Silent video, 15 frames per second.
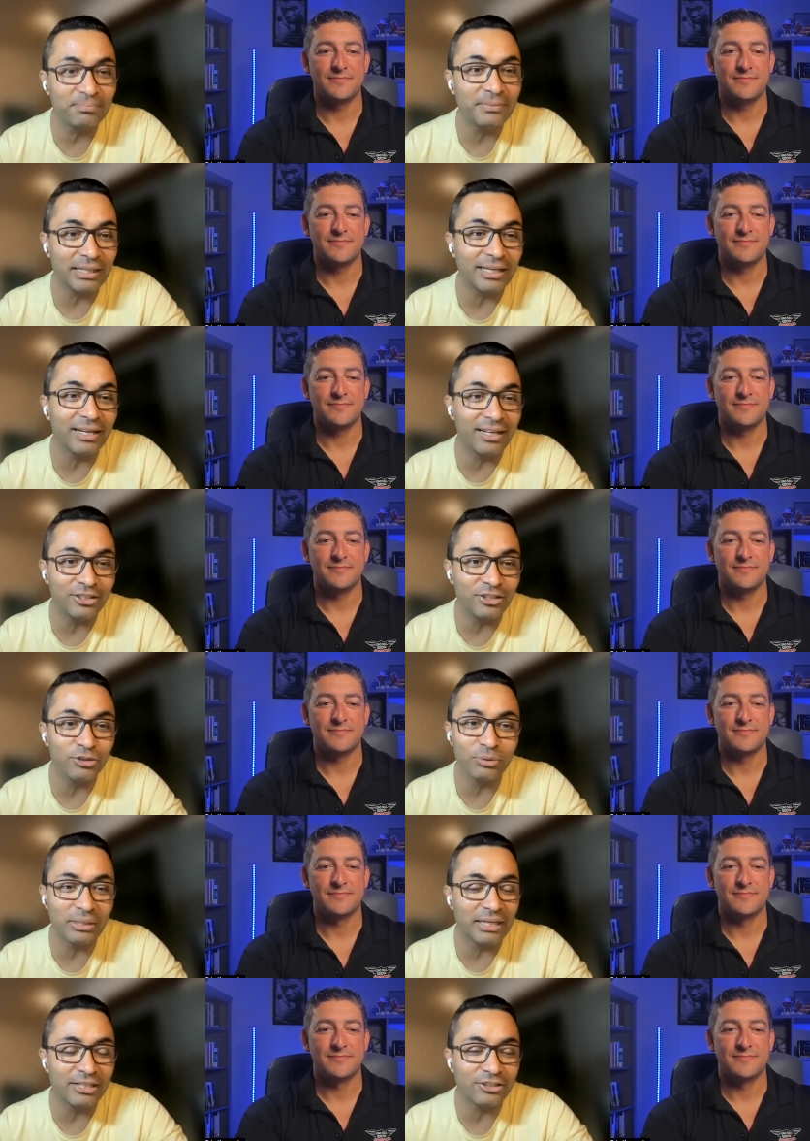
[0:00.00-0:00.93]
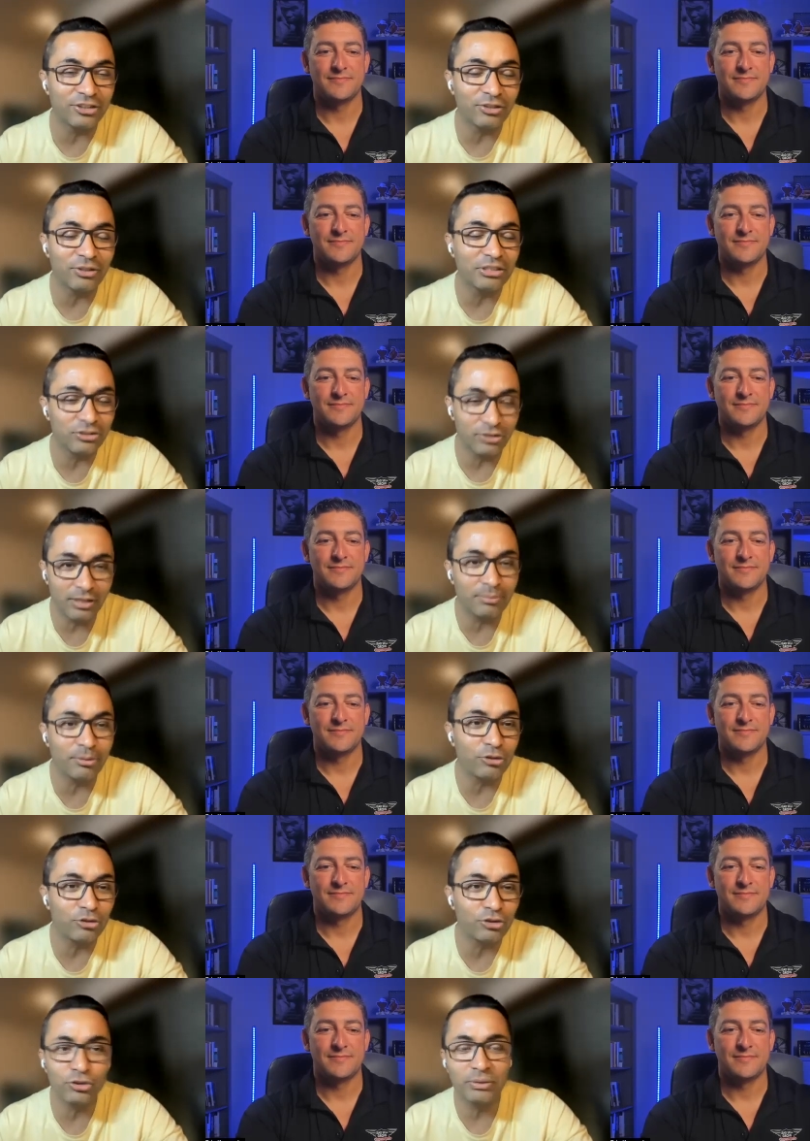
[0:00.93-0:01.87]
Speaker 1: uh, do that. You know, it's not
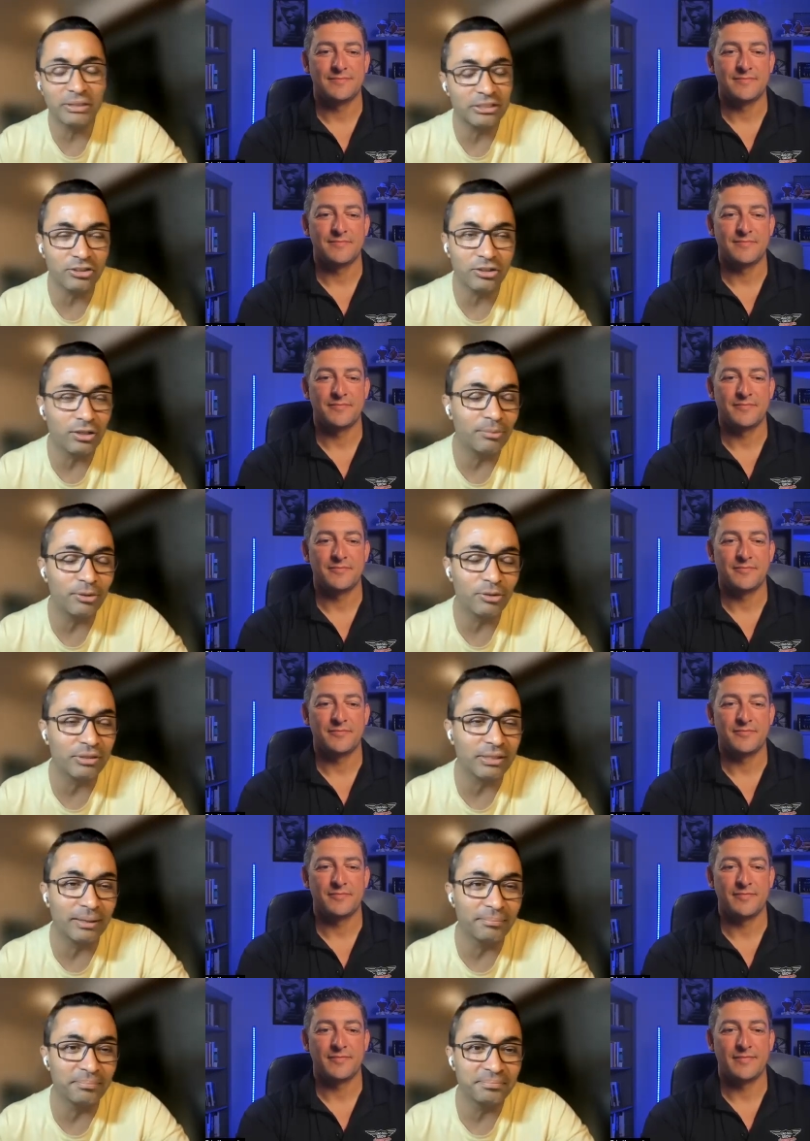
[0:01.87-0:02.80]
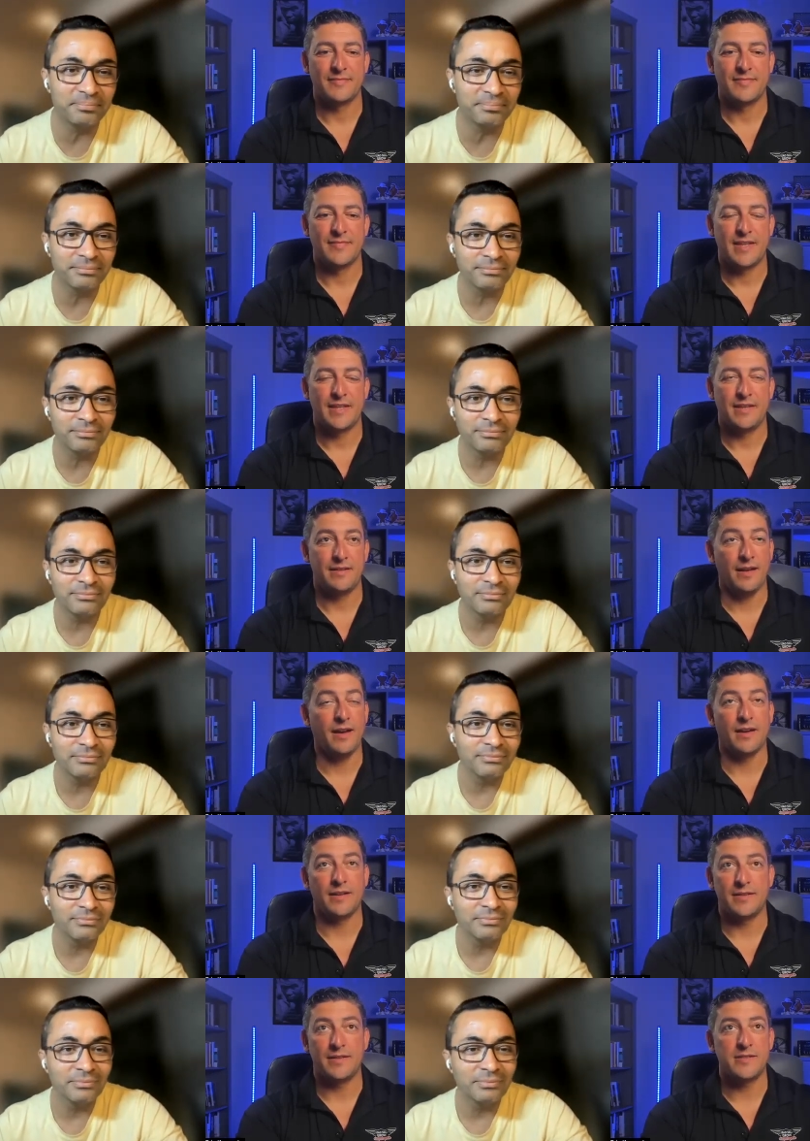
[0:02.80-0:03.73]
about you; it's all about them.
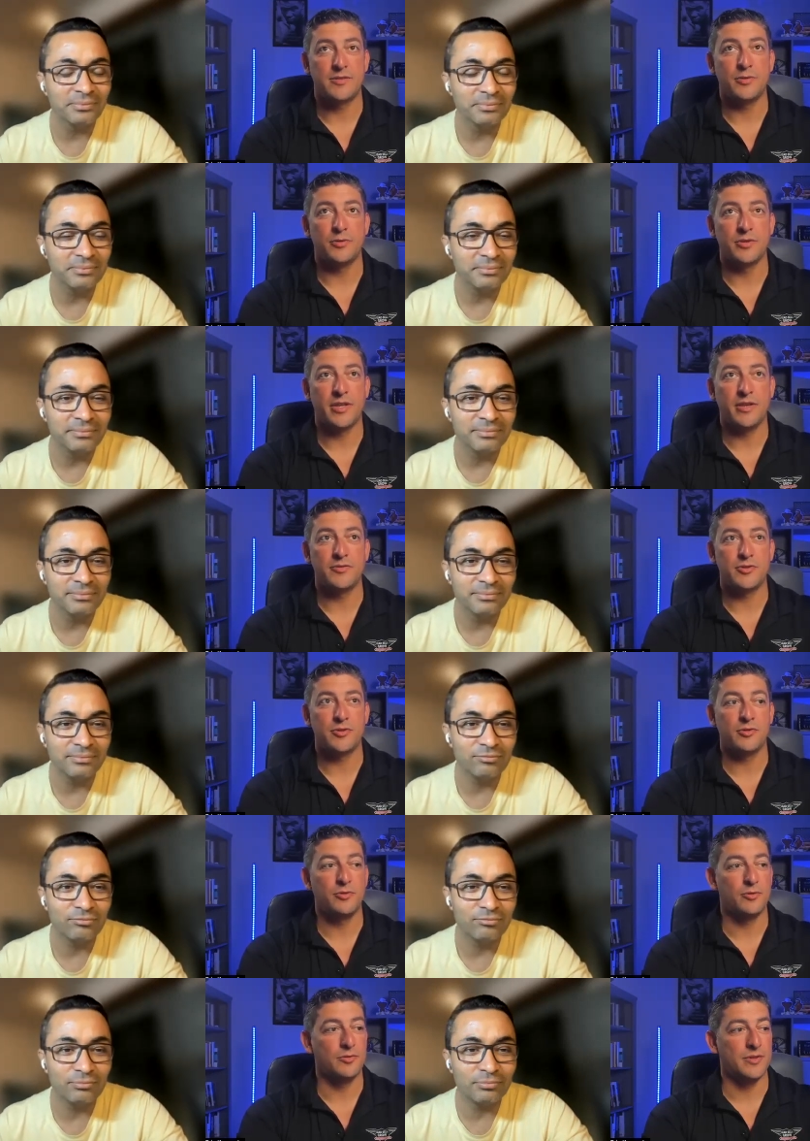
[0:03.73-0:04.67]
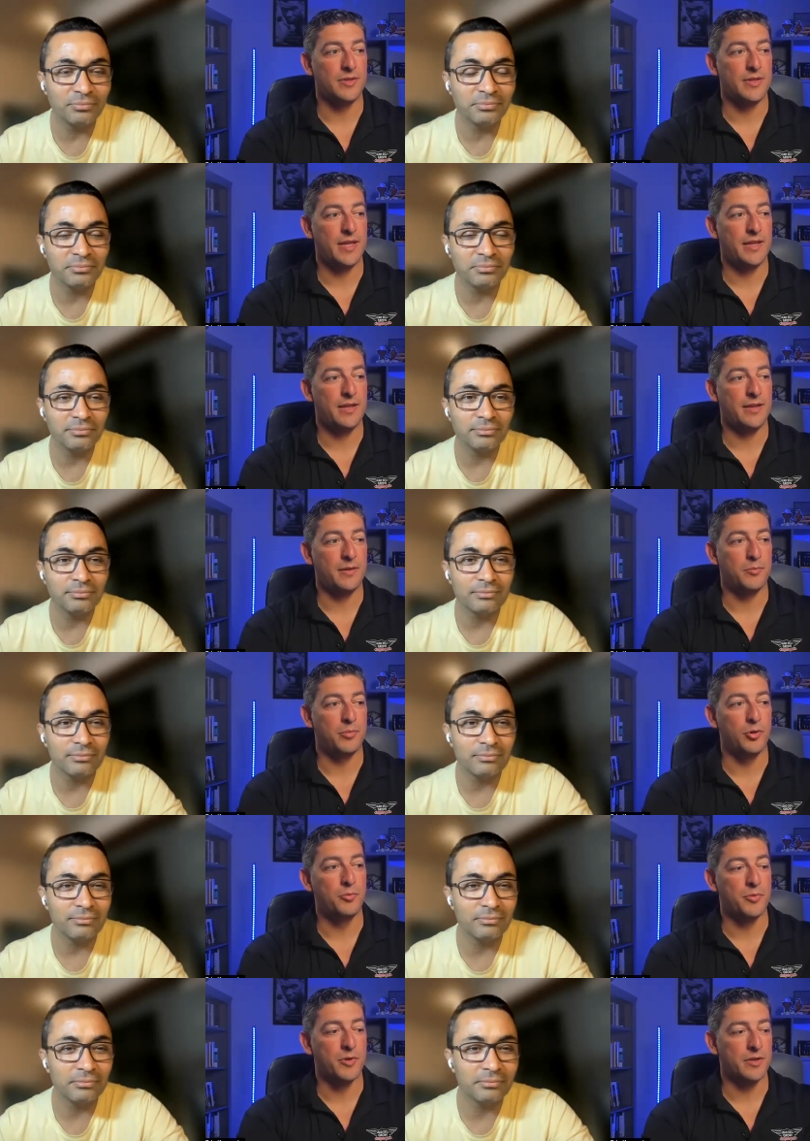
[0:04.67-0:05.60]
Speaker 2: Yeah, this tool gives you the
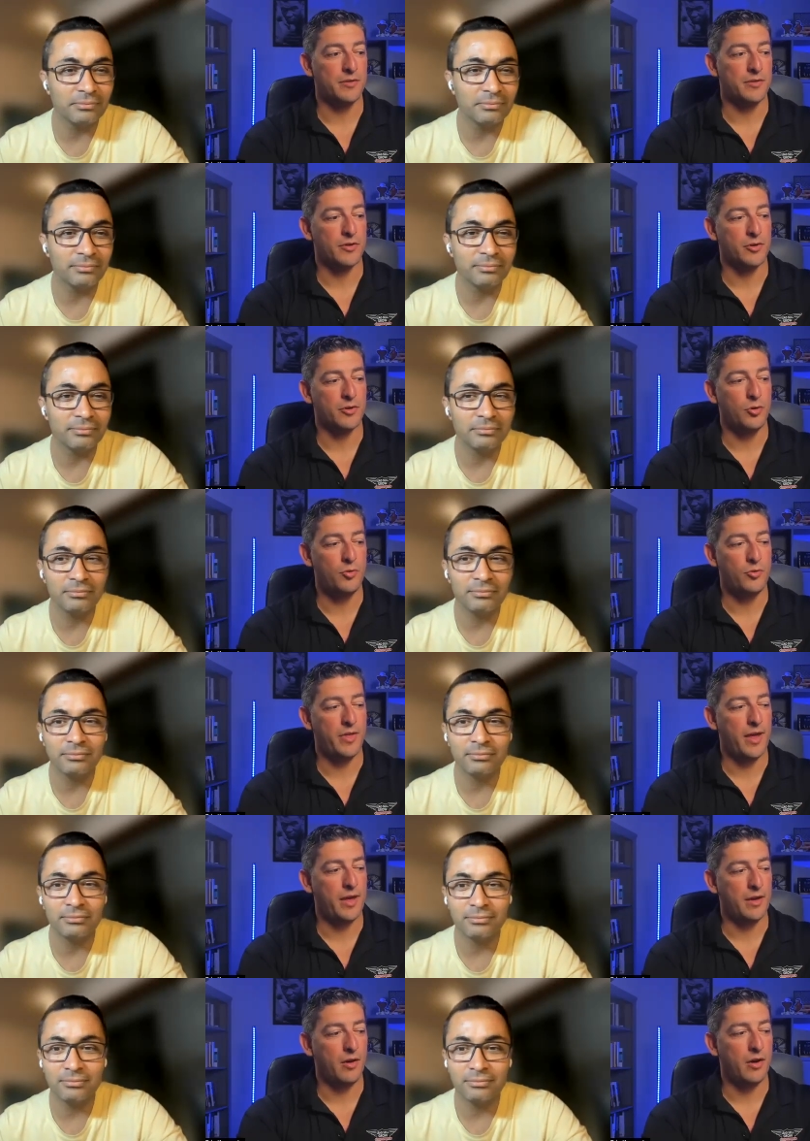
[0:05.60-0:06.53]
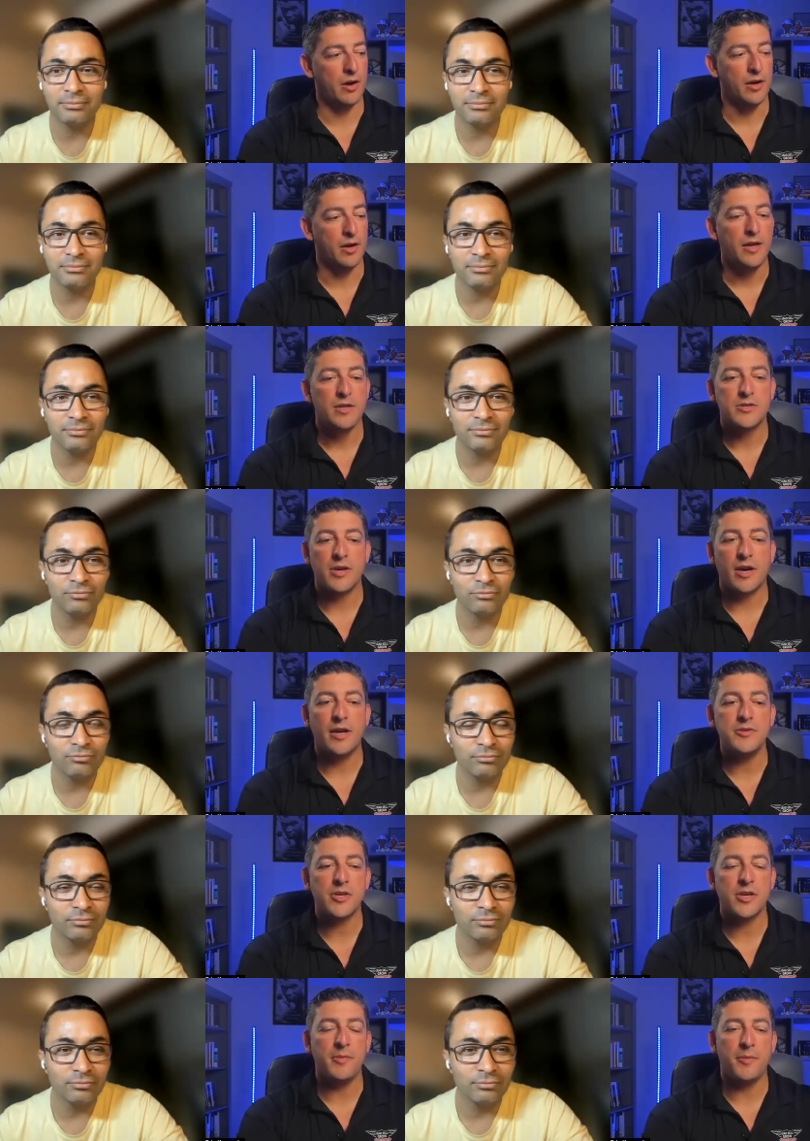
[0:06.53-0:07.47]
blueprint for who they are. So, how
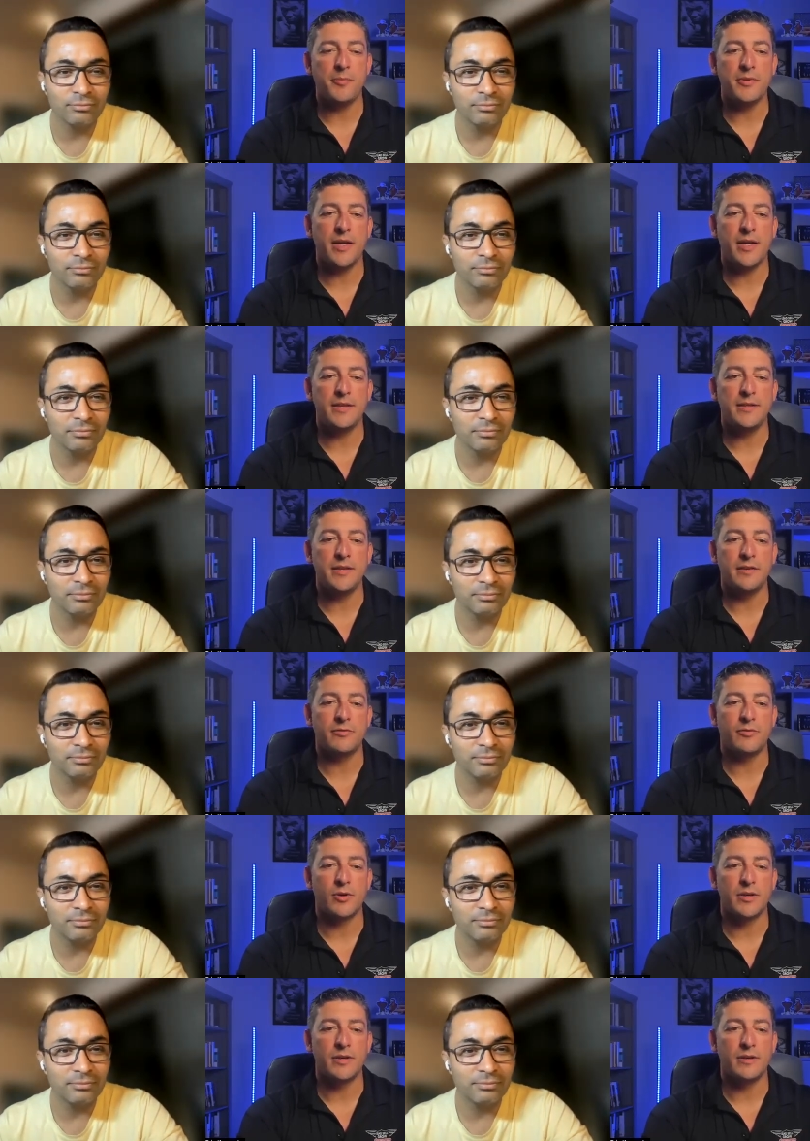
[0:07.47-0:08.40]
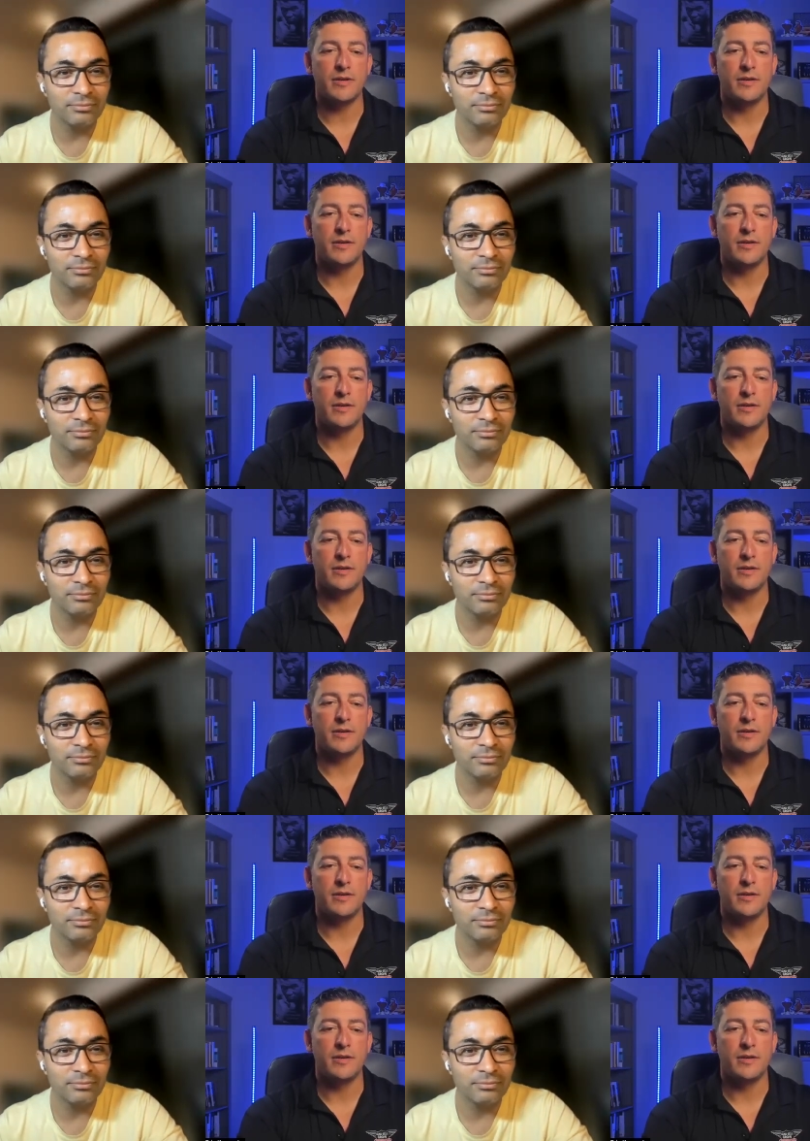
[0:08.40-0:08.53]
did you come up with the idea for it?